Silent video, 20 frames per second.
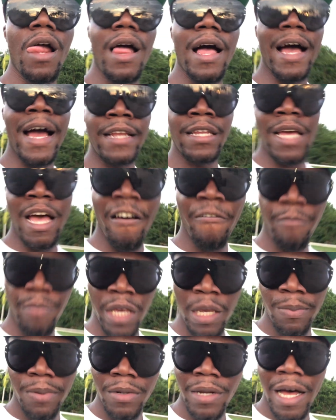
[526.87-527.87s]
And you have
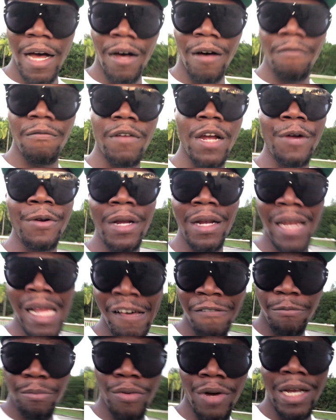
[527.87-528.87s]
people that are very
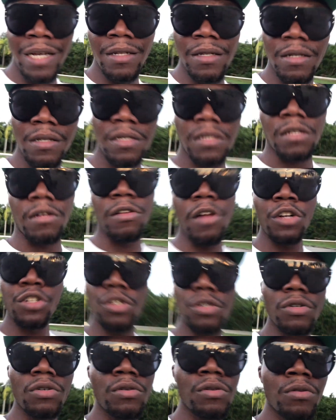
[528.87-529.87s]
left-brained,
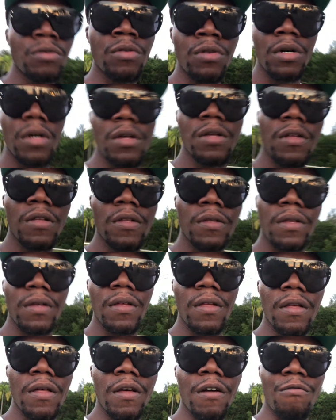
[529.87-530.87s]
logical,
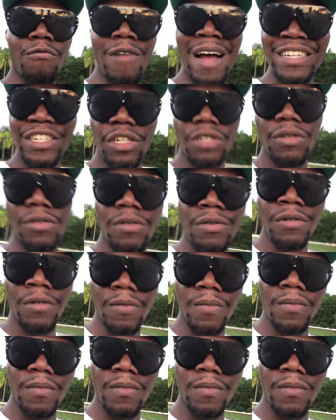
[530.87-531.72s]
rational.